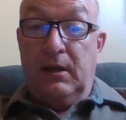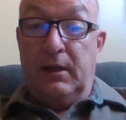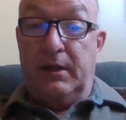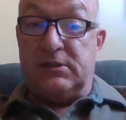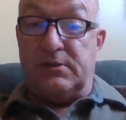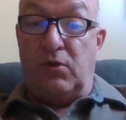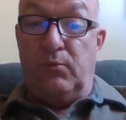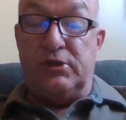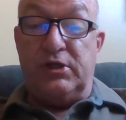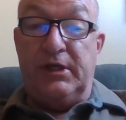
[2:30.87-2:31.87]
and it's so
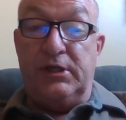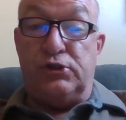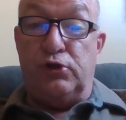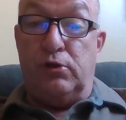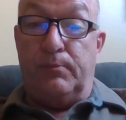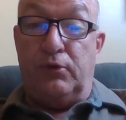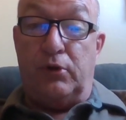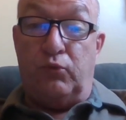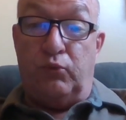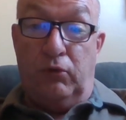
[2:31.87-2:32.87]
much easier to put
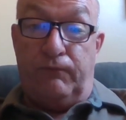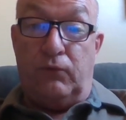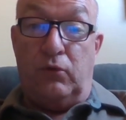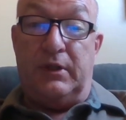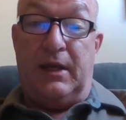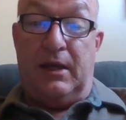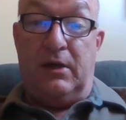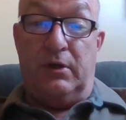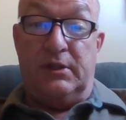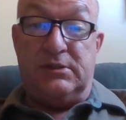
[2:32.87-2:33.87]
a roof on the
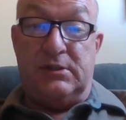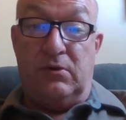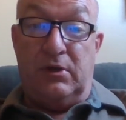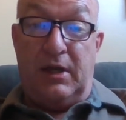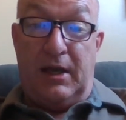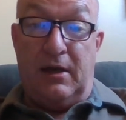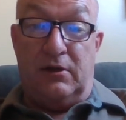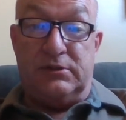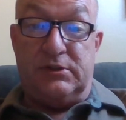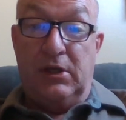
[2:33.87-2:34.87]
on the on the
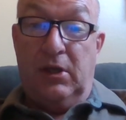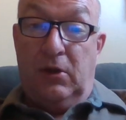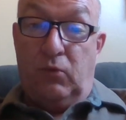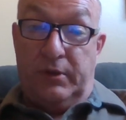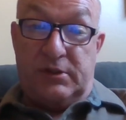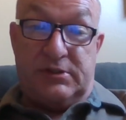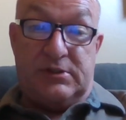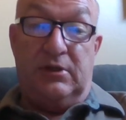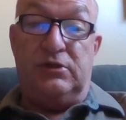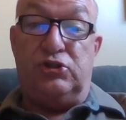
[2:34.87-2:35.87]
house when the
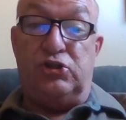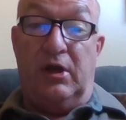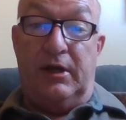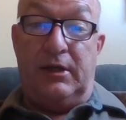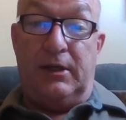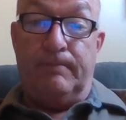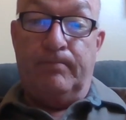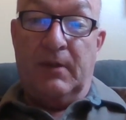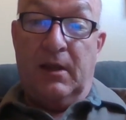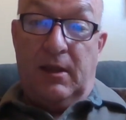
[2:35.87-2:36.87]
sun is shining
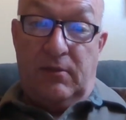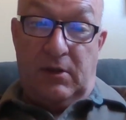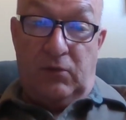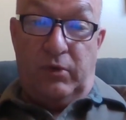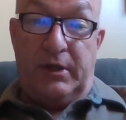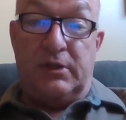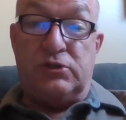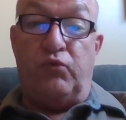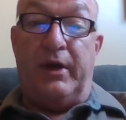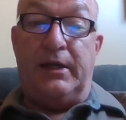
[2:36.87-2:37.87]
than when
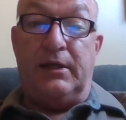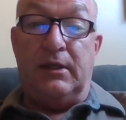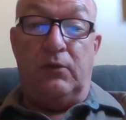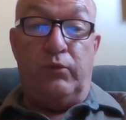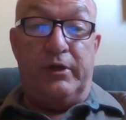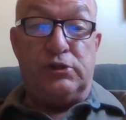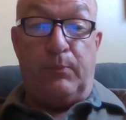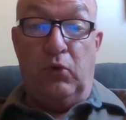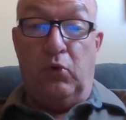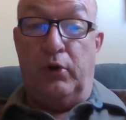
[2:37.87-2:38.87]
it's raining and when it's
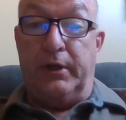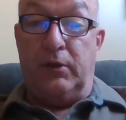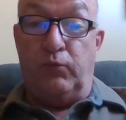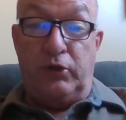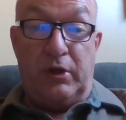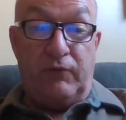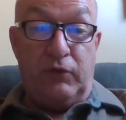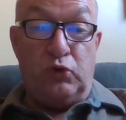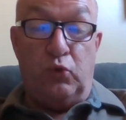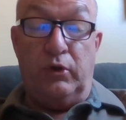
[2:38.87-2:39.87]
pouring and when you have a
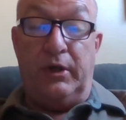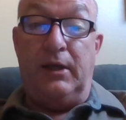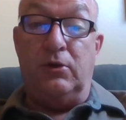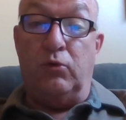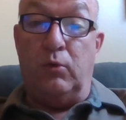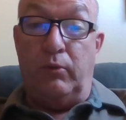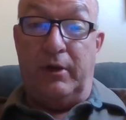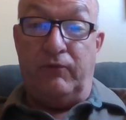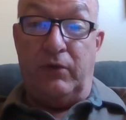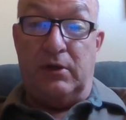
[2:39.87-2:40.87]
tornado or
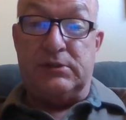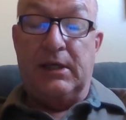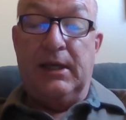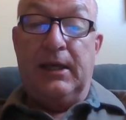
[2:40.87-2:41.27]
whatever else